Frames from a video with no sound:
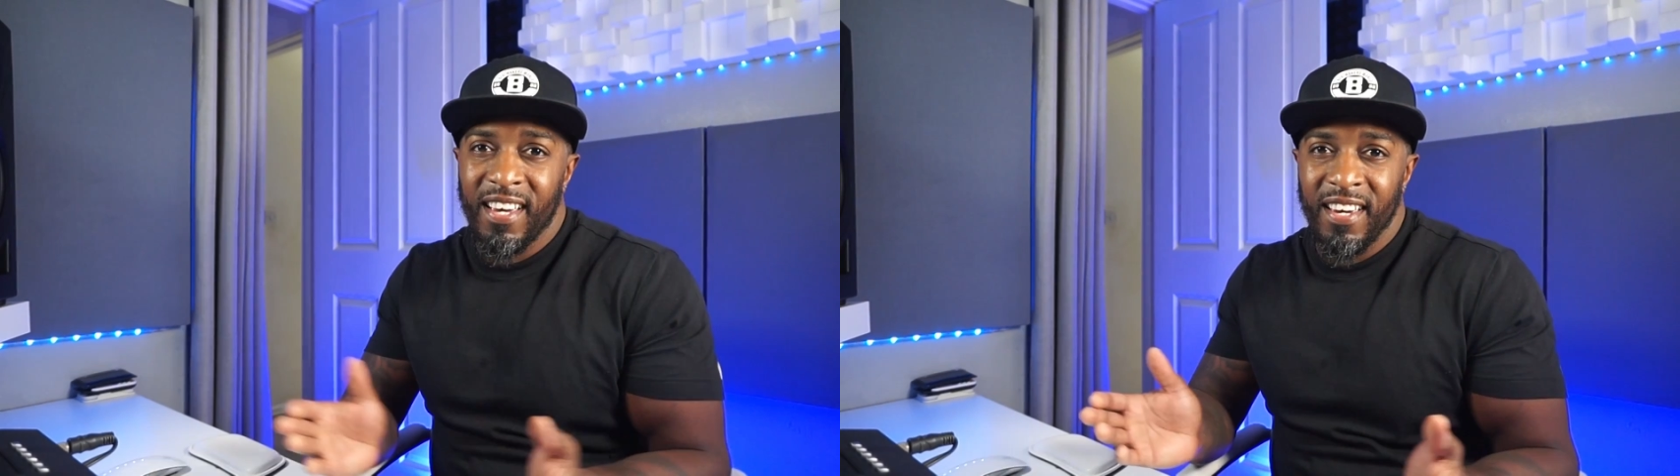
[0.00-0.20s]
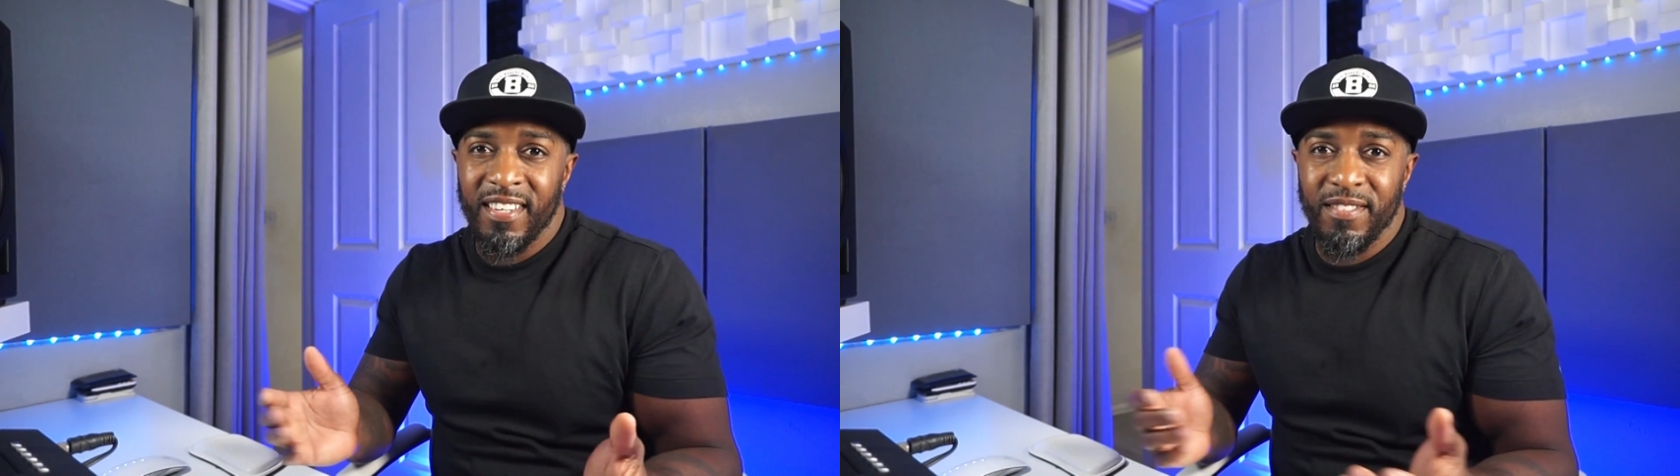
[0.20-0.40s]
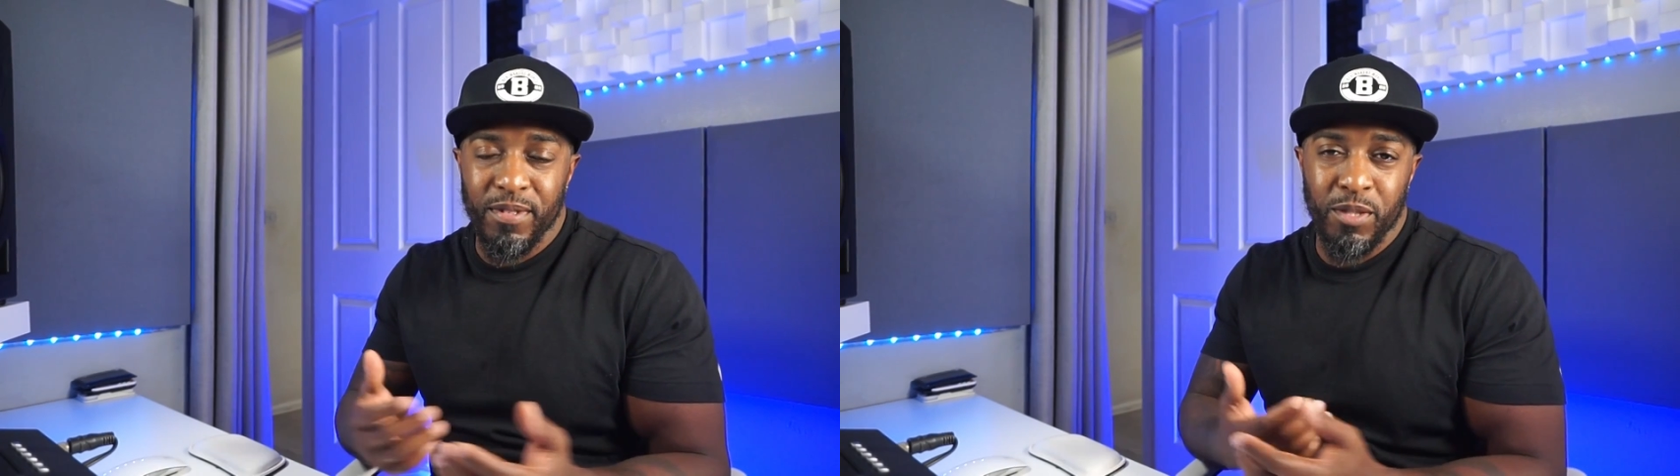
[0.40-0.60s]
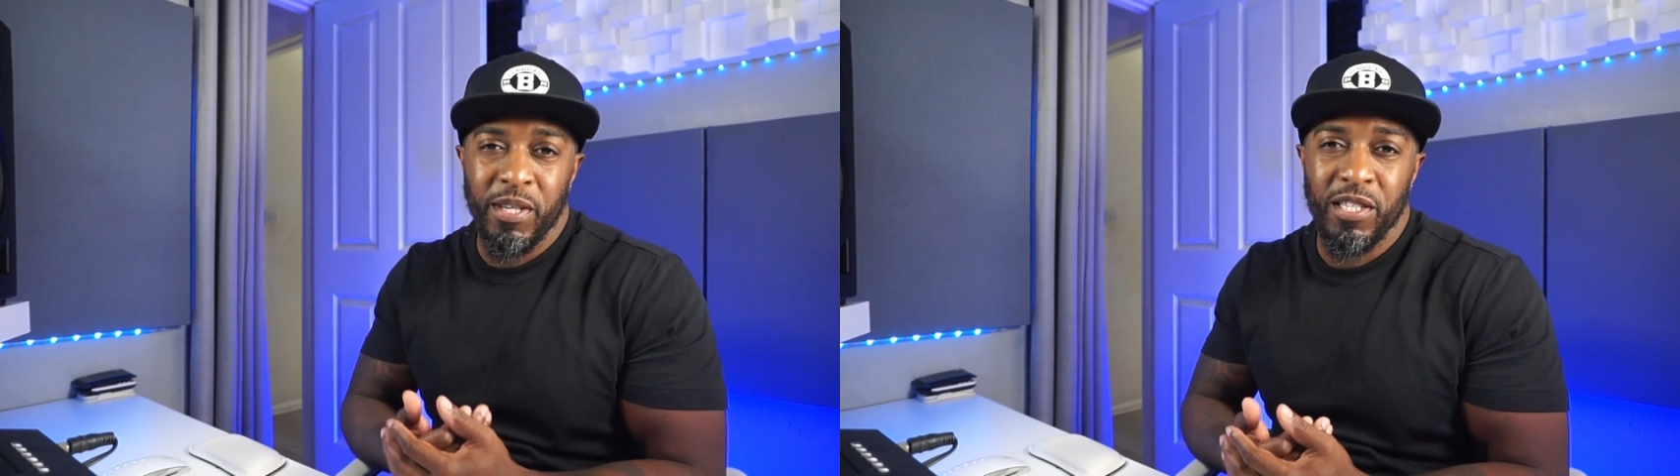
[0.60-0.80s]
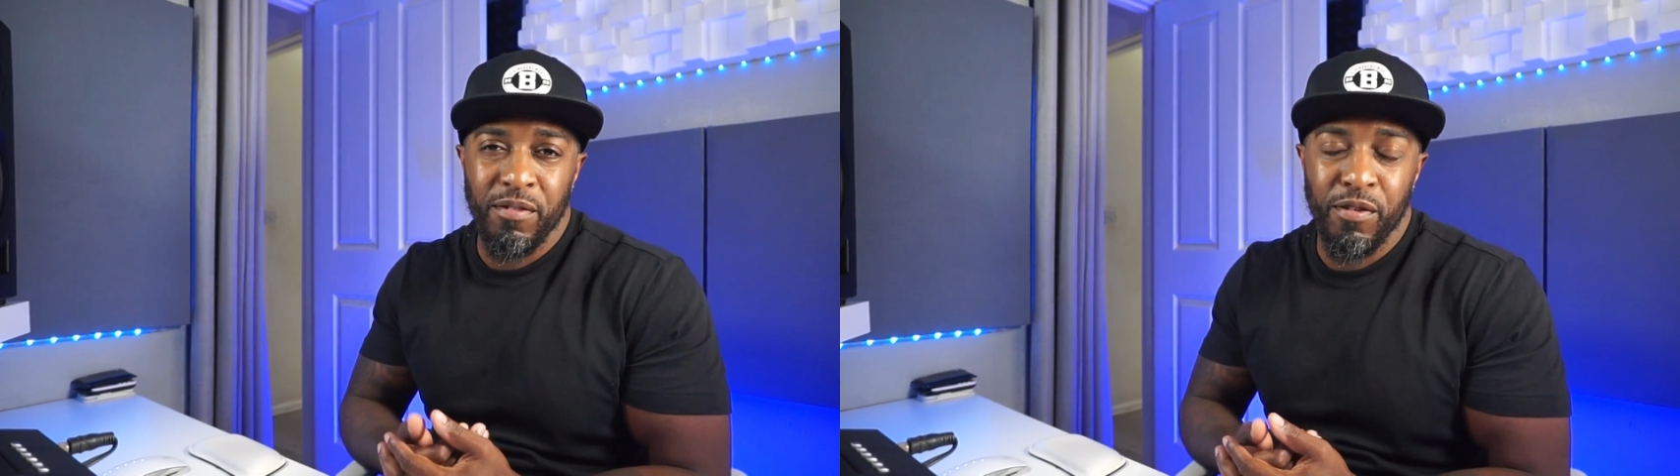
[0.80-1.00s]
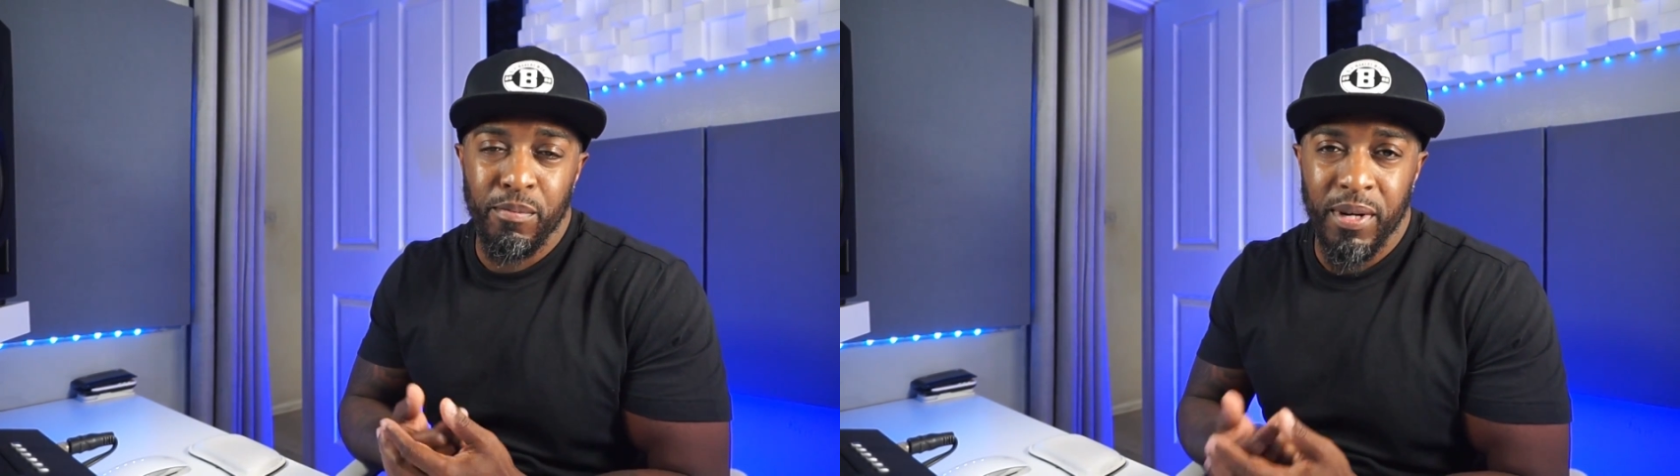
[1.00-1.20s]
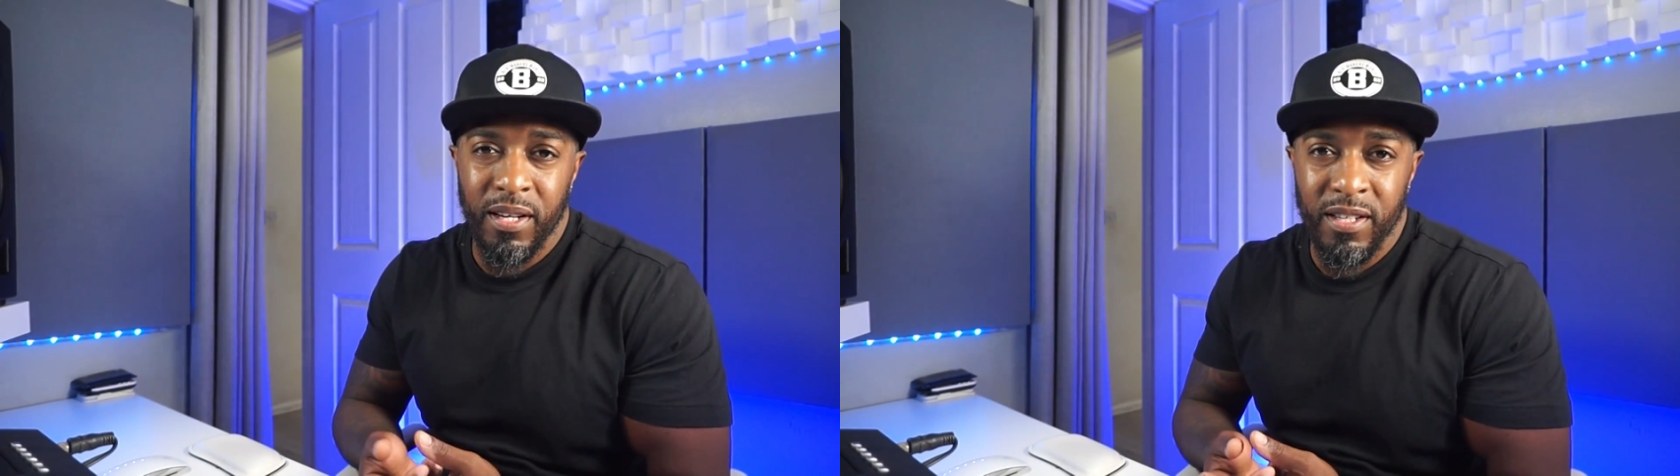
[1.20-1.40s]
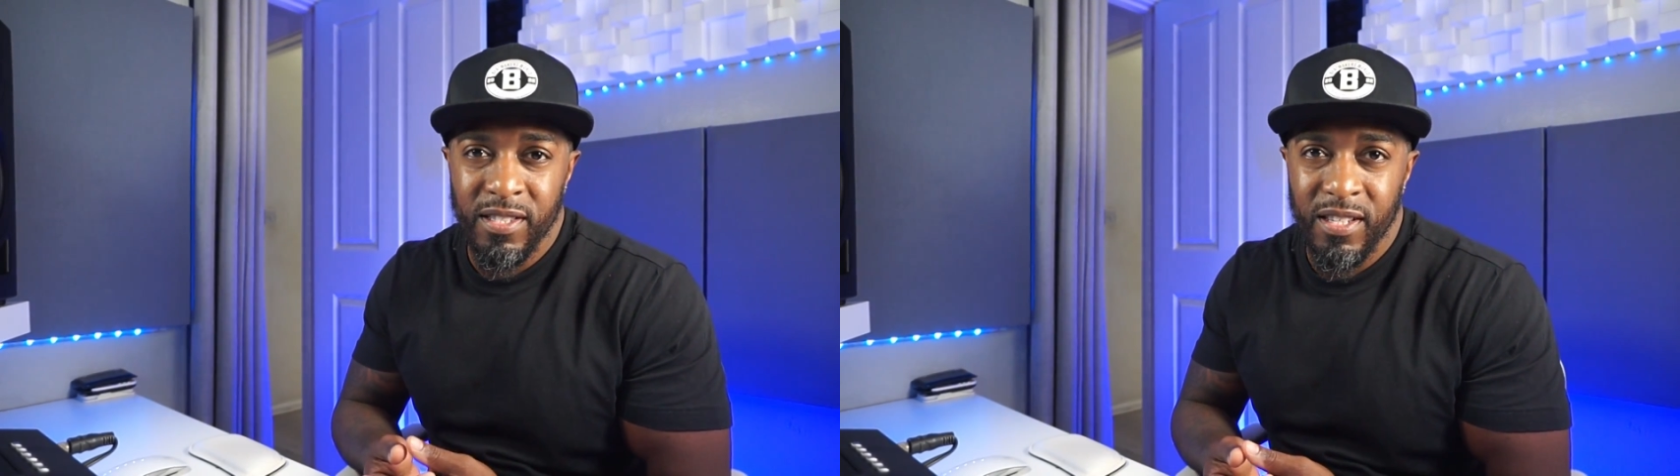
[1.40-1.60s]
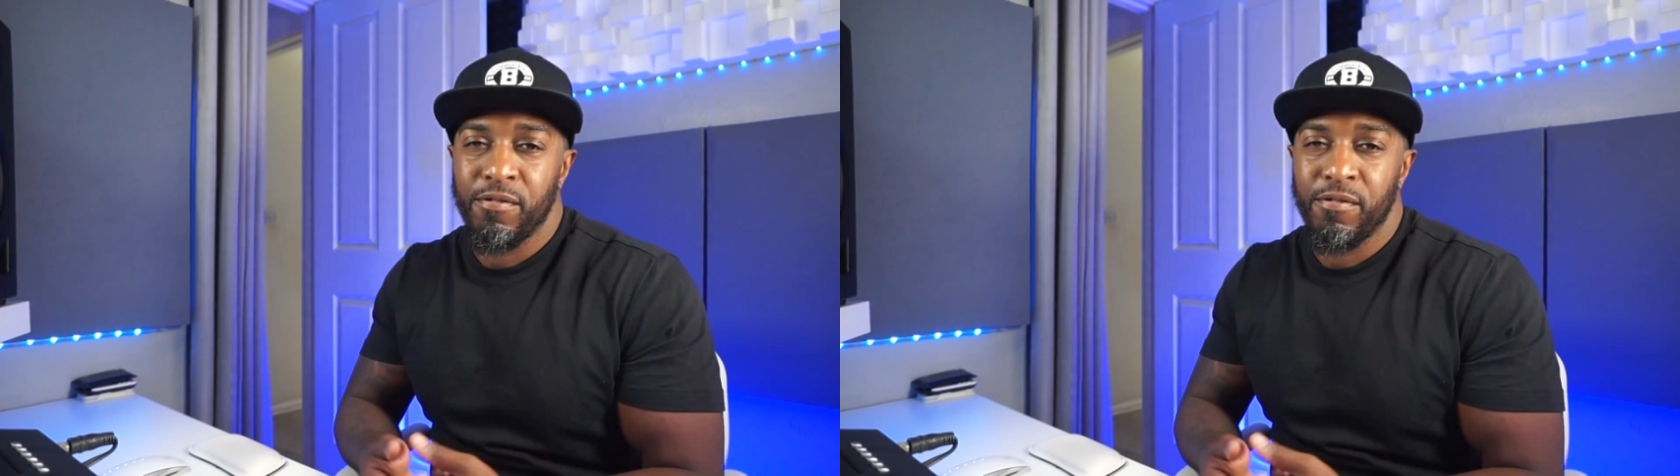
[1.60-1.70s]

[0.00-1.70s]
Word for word: I get, especially from beginners.